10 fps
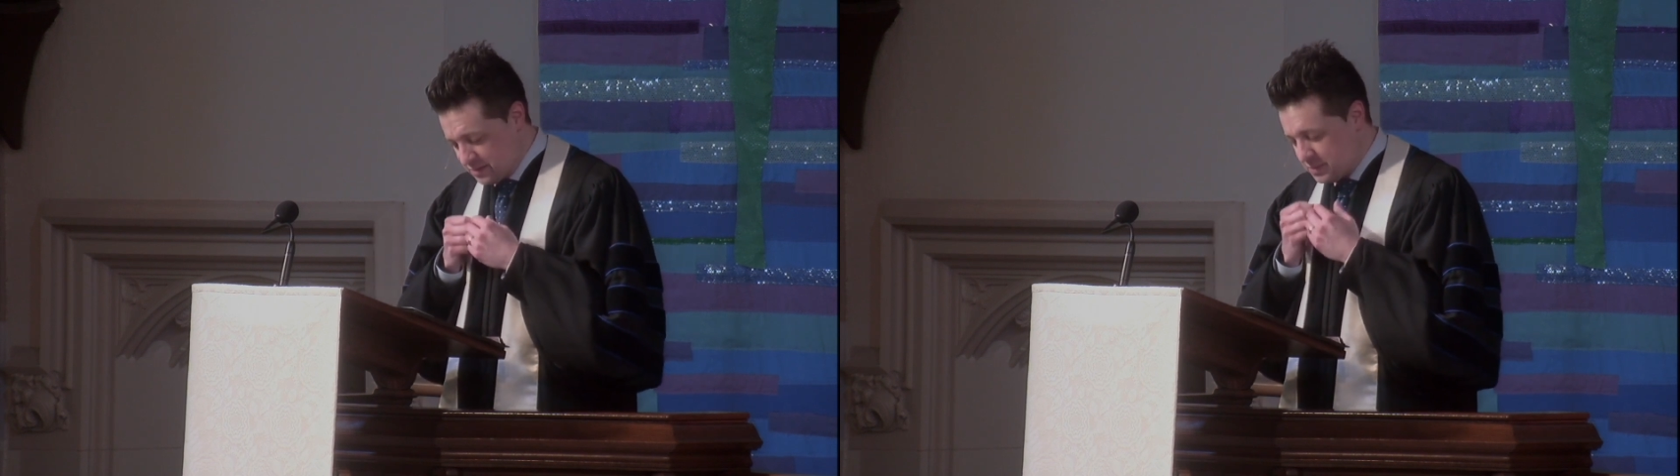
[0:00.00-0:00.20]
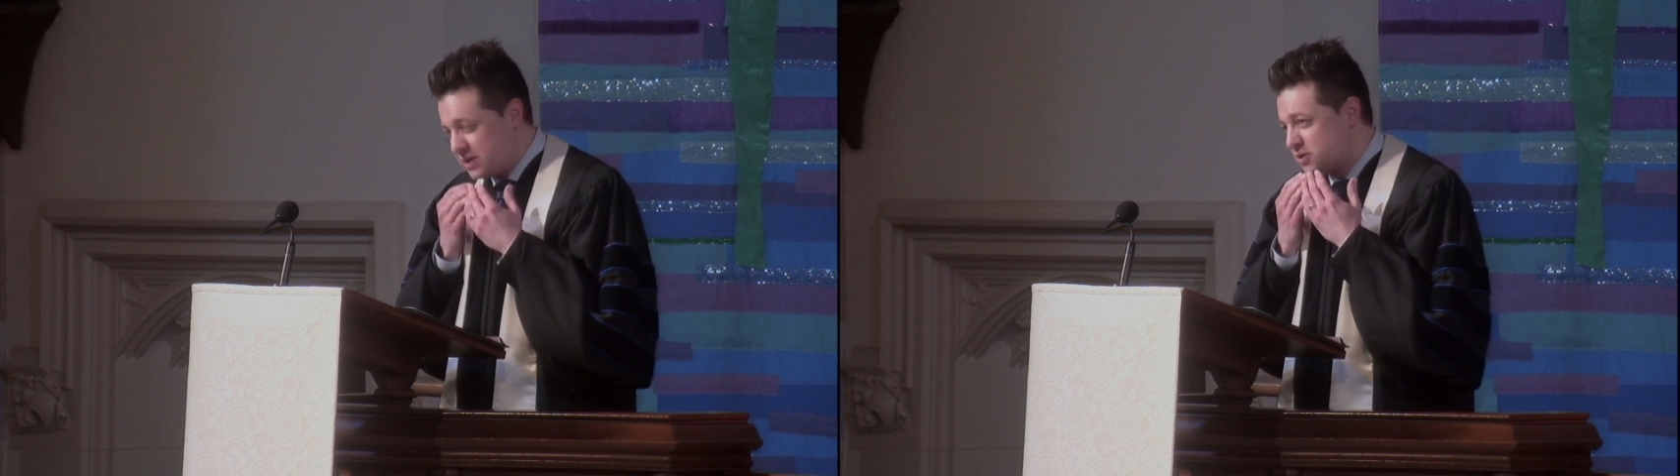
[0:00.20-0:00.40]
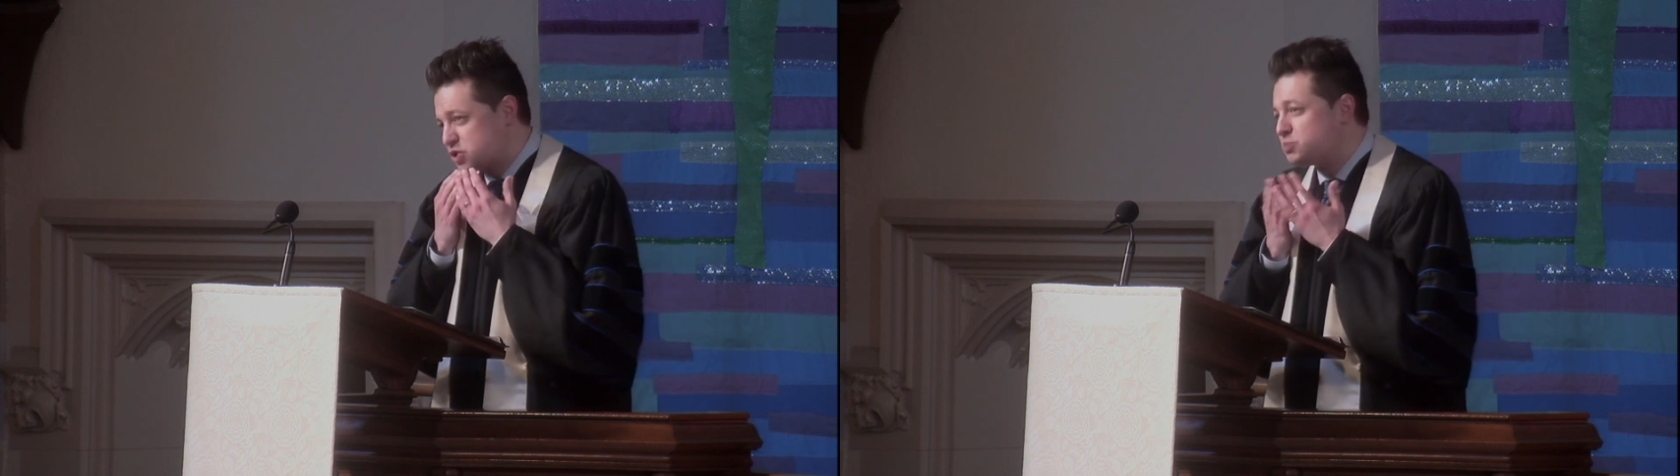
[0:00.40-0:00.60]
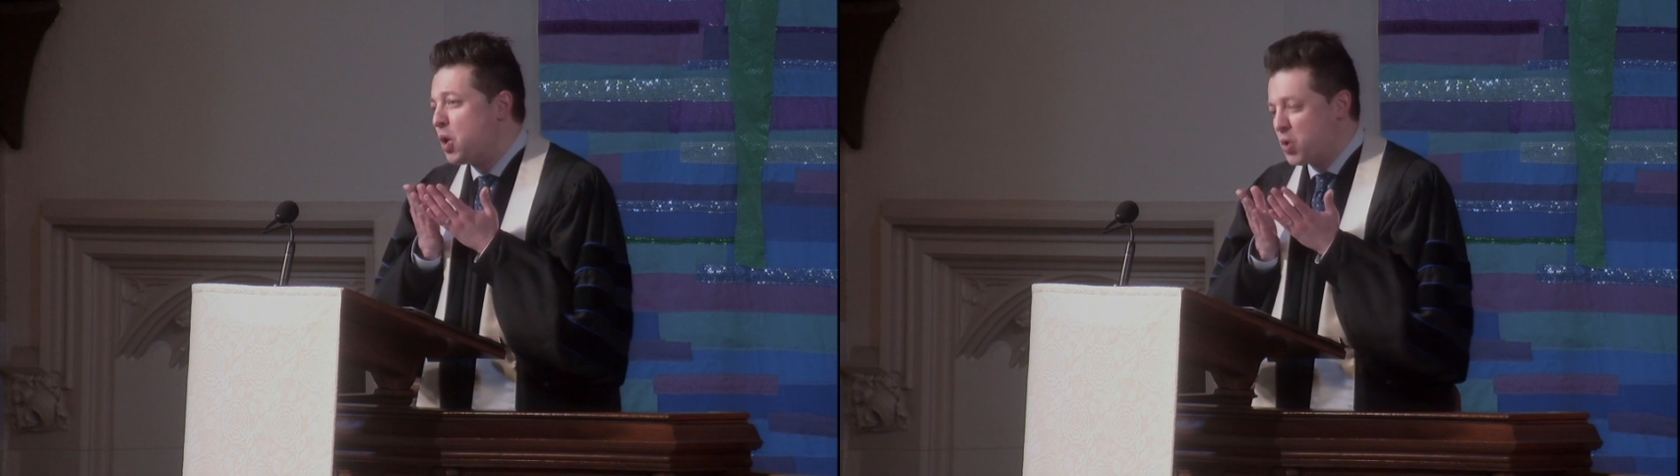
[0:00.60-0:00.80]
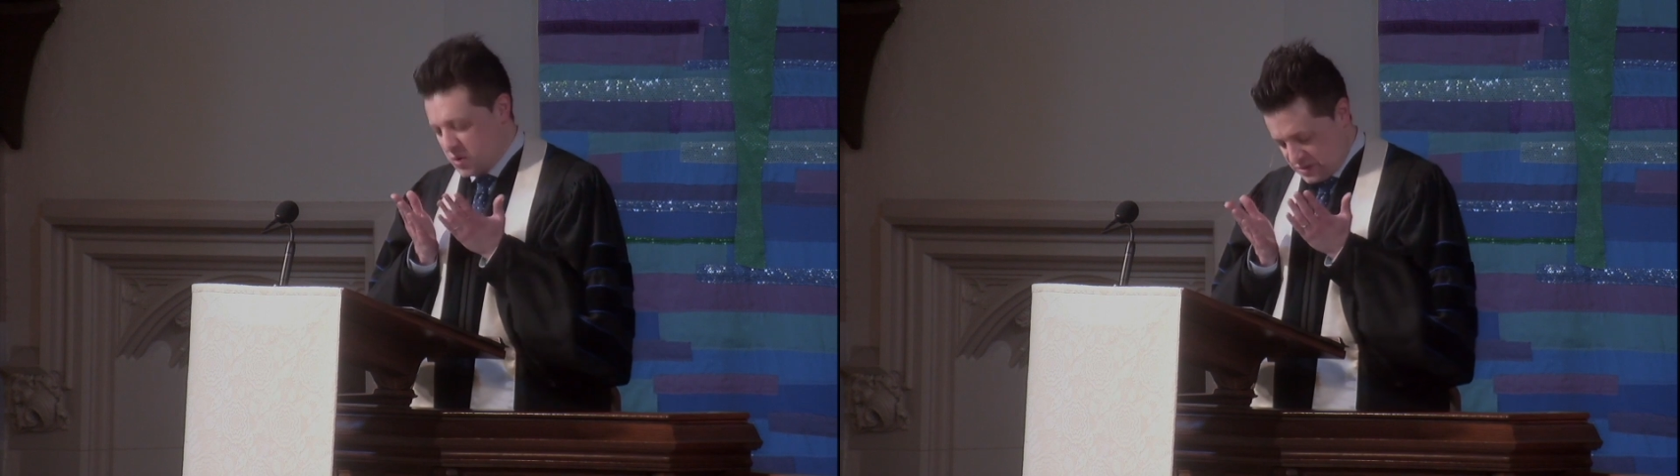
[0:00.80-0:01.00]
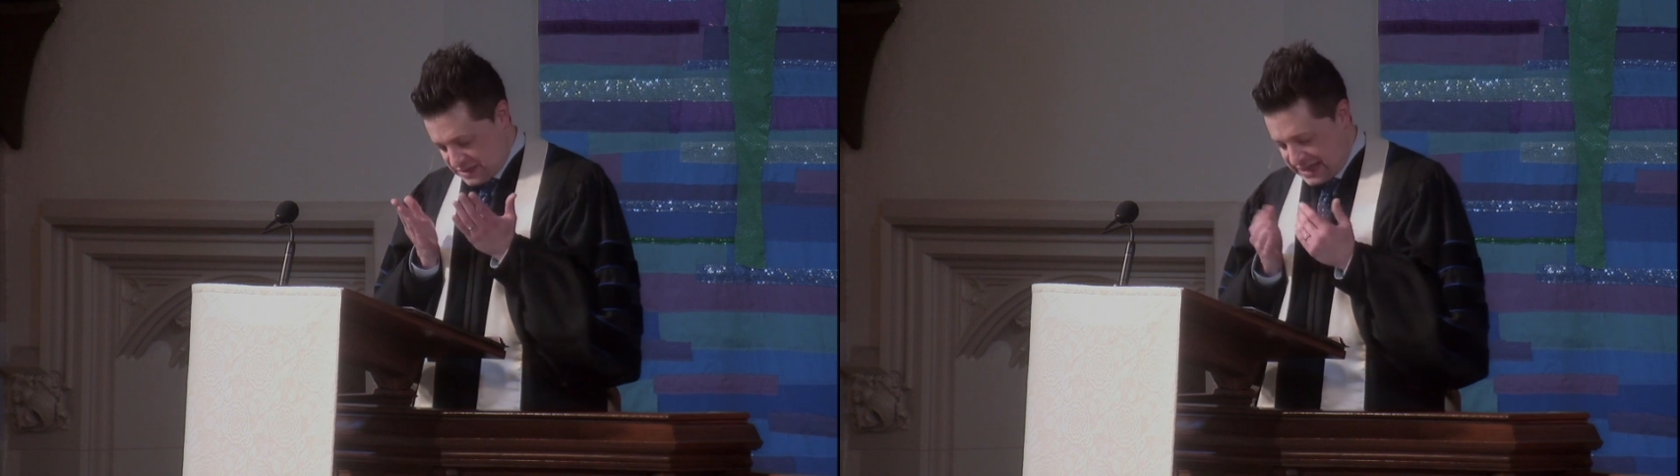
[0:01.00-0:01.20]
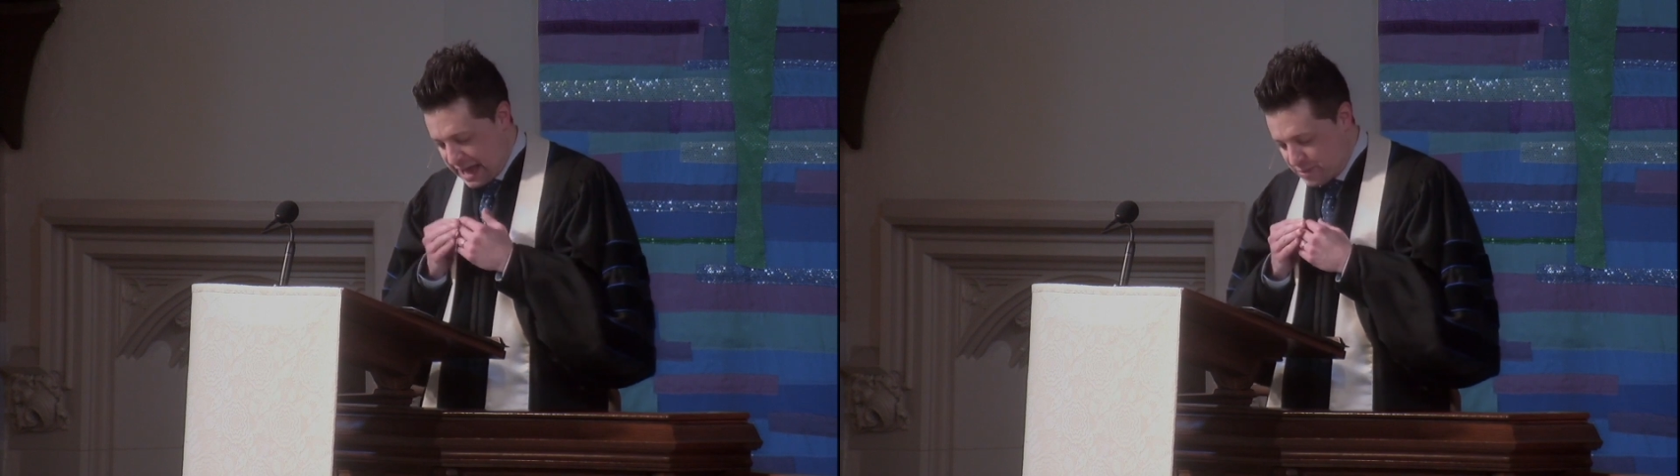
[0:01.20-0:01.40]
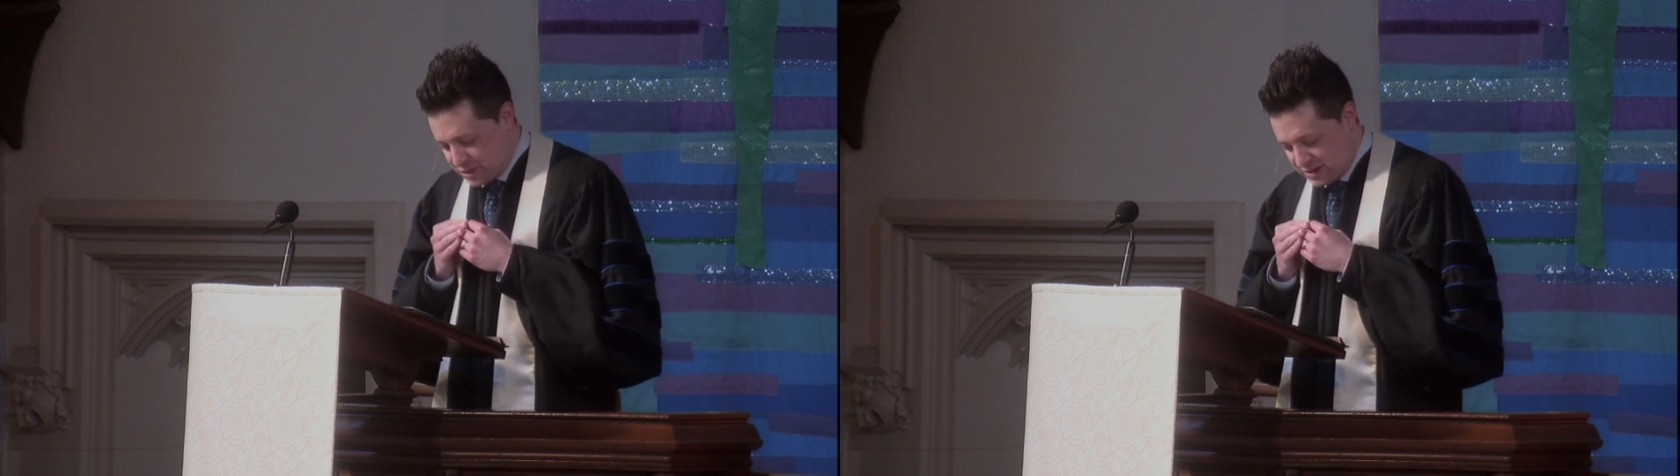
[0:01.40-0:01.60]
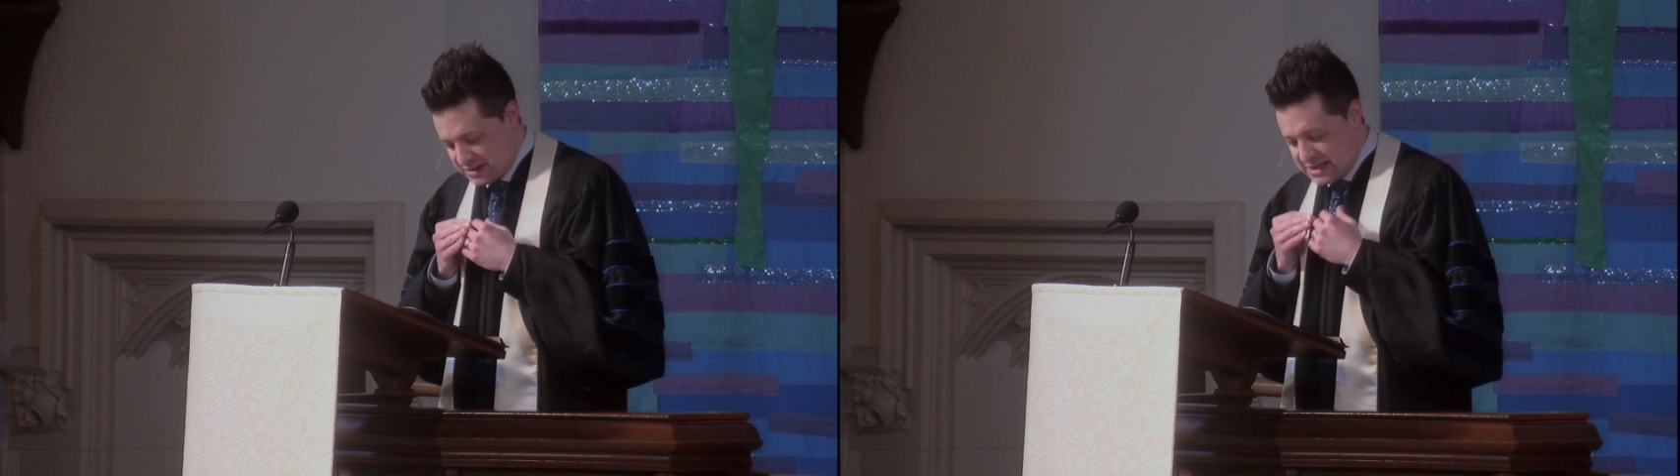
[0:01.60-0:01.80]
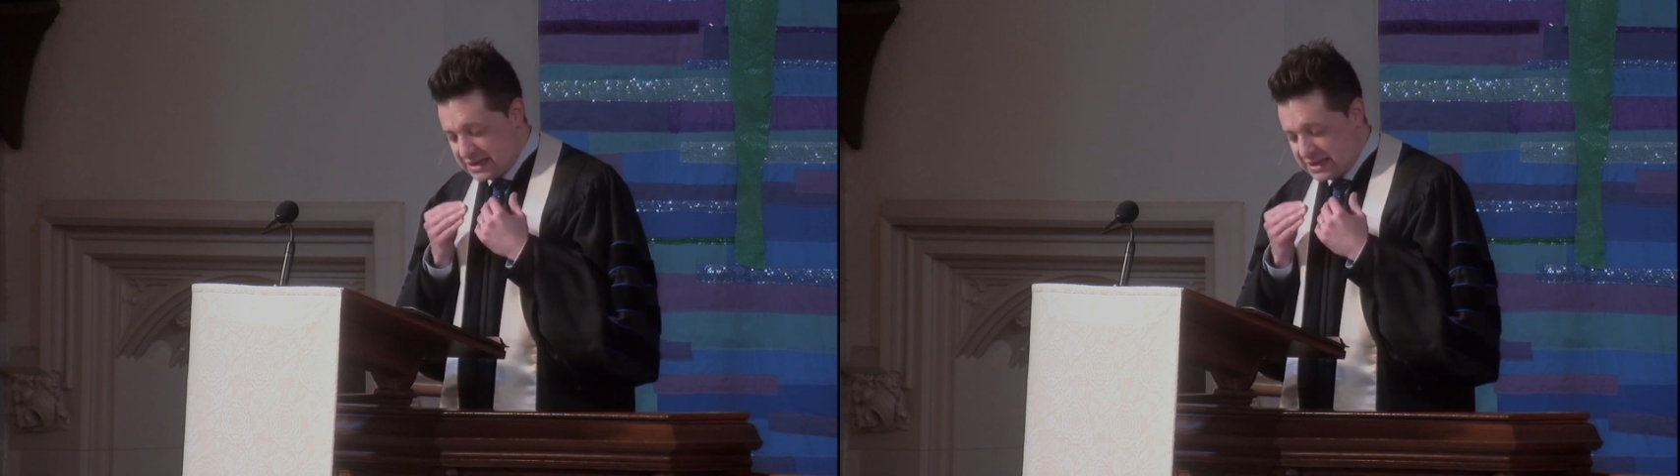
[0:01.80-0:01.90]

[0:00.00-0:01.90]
Peter spoke to Tabitha,